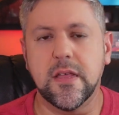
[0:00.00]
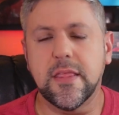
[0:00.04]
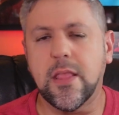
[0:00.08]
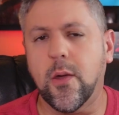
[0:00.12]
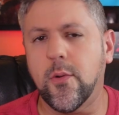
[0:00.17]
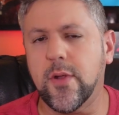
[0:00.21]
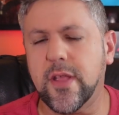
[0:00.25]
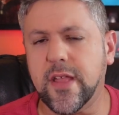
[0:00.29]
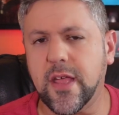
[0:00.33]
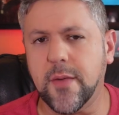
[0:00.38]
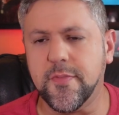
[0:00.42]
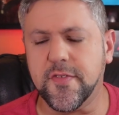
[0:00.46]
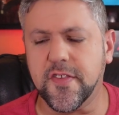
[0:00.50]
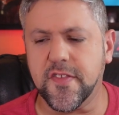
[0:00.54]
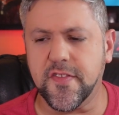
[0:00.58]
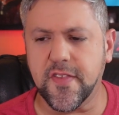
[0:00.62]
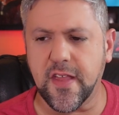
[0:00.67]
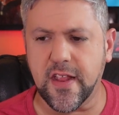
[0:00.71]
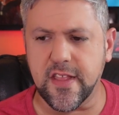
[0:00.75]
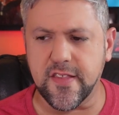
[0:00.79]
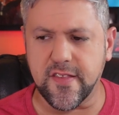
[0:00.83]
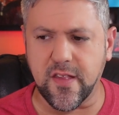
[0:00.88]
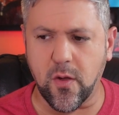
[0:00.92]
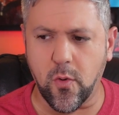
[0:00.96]
Now, when it comes to
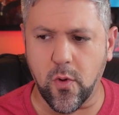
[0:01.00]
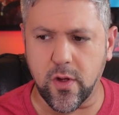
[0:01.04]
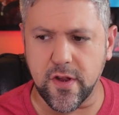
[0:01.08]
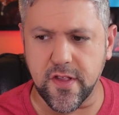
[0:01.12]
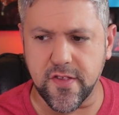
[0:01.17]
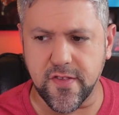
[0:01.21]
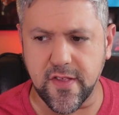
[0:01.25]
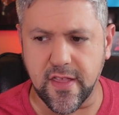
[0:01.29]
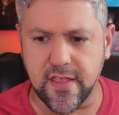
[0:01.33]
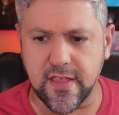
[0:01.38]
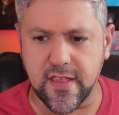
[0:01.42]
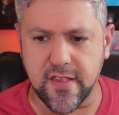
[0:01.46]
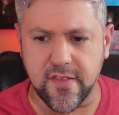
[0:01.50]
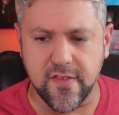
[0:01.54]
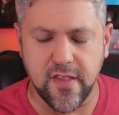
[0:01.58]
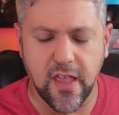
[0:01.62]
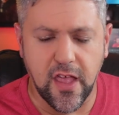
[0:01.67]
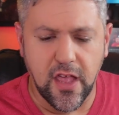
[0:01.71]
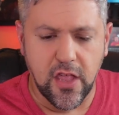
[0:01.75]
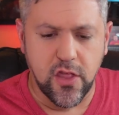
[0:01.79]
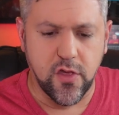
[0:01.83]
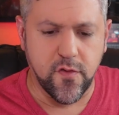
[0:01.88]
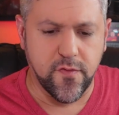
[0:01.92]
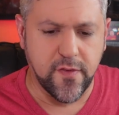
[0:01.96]
settings, I want to say this.
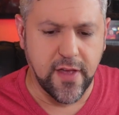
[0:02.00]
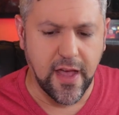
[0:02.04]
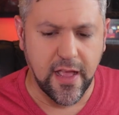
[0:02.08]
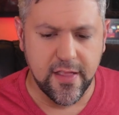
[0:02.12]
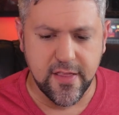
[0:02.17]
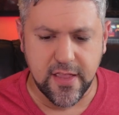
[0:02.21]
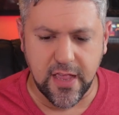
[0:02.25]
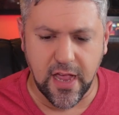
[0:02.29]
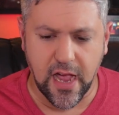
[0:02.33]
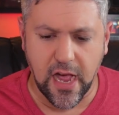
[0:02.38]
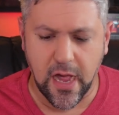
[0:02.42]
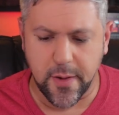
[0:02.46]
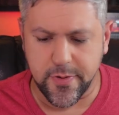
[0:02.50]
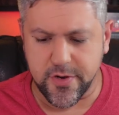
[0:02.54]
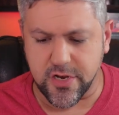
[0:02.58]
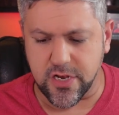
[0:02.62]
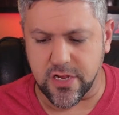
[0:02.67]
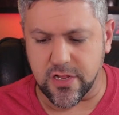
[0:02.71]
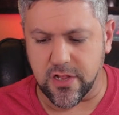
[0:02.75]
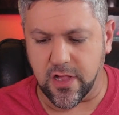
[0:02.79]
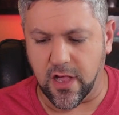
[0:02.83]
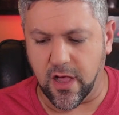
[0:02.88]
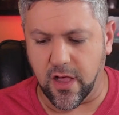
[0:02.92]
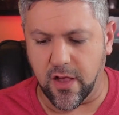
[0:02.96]
You've got the
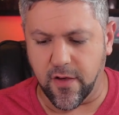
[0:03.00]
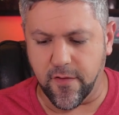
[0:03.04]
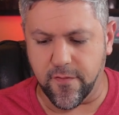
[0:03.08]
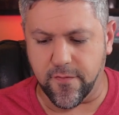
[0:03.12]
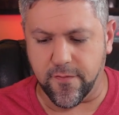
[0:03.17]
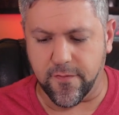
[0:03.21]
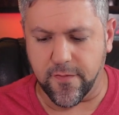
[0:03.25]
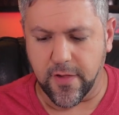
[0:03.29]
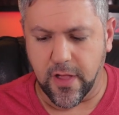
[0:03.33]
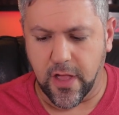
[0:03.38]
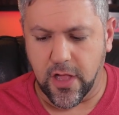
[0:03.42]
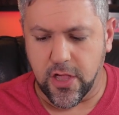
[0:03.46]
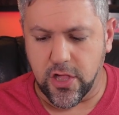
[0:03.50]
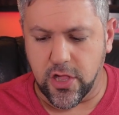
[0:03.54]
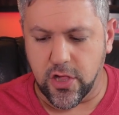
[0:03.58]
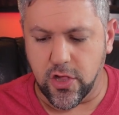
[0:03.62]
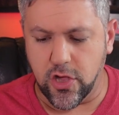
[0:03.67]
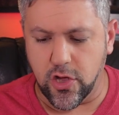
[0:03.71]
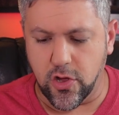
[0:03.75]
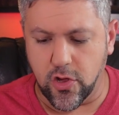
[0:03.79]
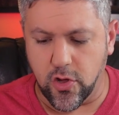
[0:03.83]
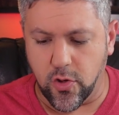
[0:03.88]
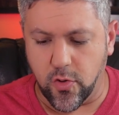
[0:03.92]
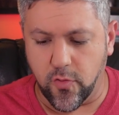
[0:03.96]
option of,
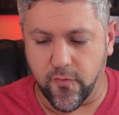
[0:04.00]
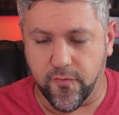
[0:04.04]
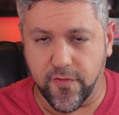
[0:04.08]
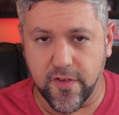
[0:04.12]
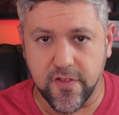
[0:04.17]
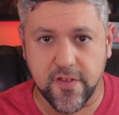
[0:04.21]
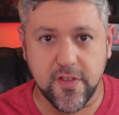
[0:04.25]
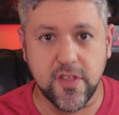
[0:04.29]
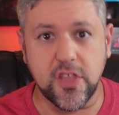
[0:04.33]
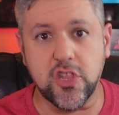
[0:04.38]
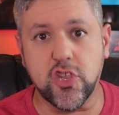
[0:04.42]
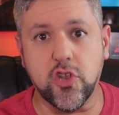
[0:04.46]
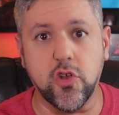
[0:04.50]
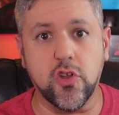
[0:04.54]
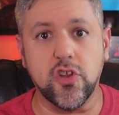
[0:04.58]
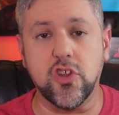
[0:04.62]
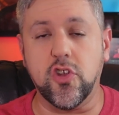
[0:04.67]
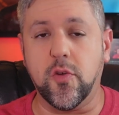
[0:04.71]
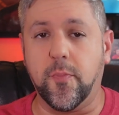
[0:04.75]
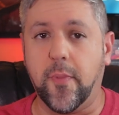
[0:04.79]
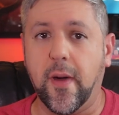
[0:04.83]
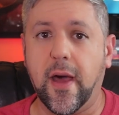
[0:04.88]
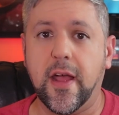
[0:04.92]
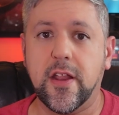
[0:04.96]
you know, physically
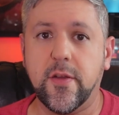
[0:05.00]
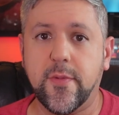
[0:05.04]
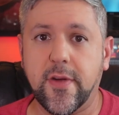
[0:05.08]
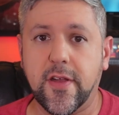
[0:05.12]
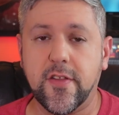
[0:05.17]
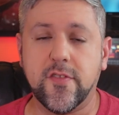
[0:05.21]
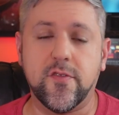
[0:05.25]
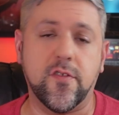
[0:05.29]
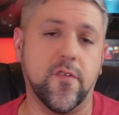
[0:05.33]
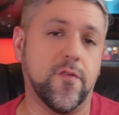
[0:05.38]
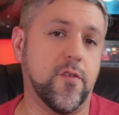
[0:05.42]
turning your body around.